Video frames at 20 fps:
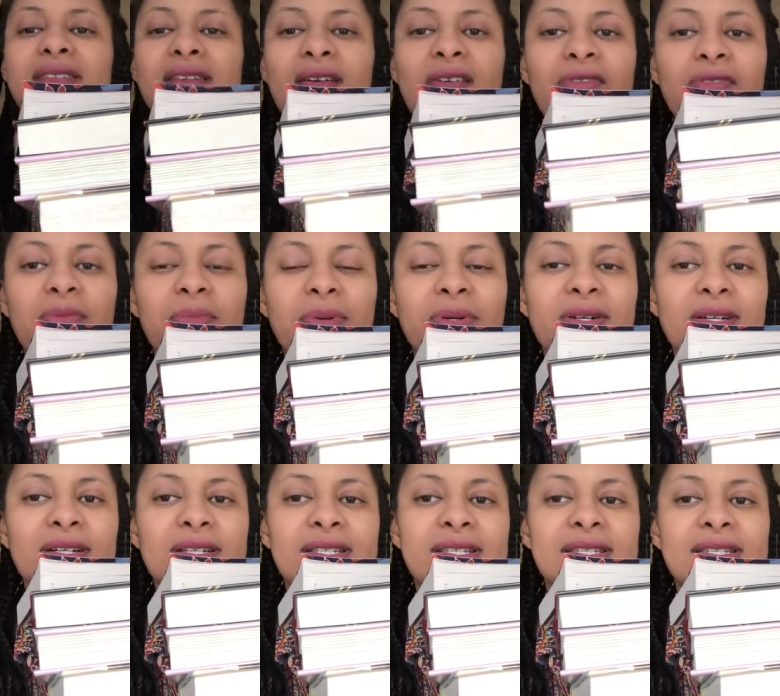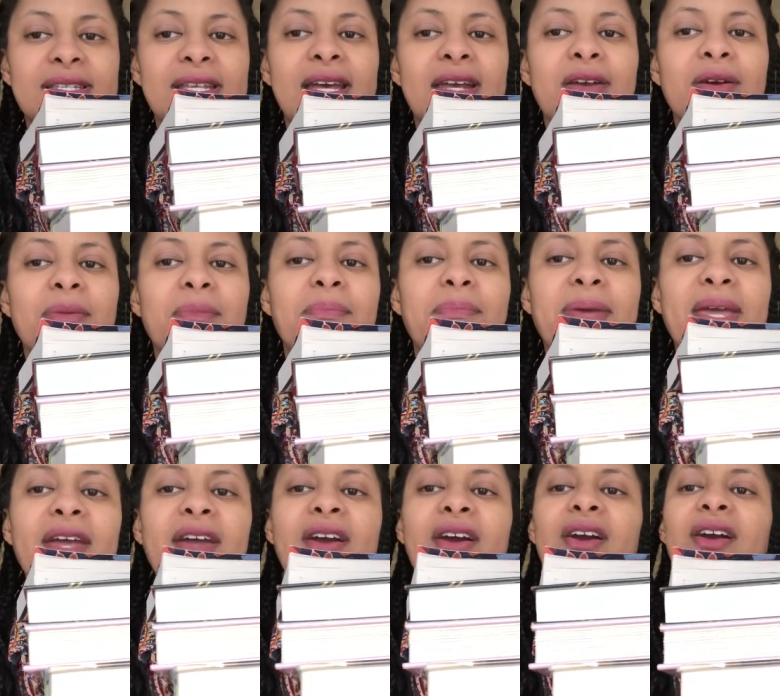of books that are
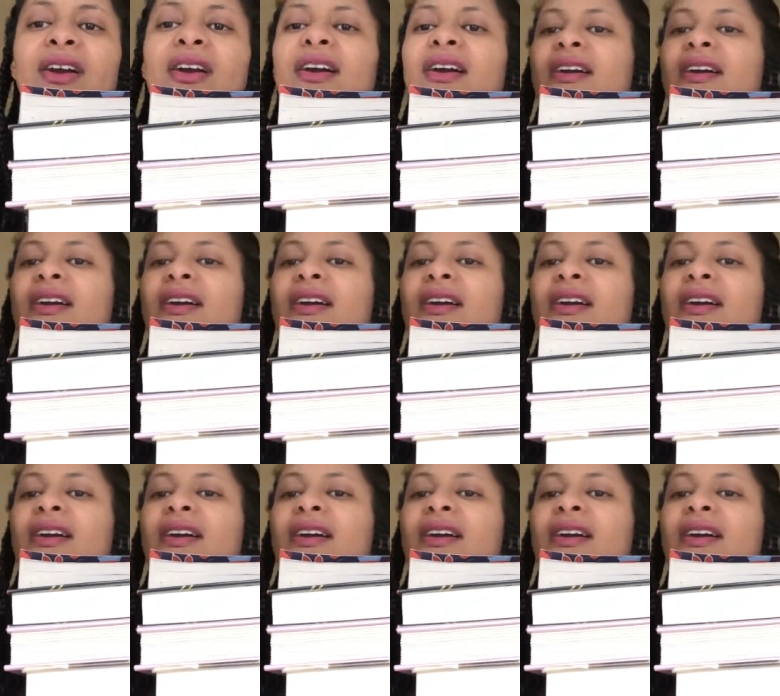bigger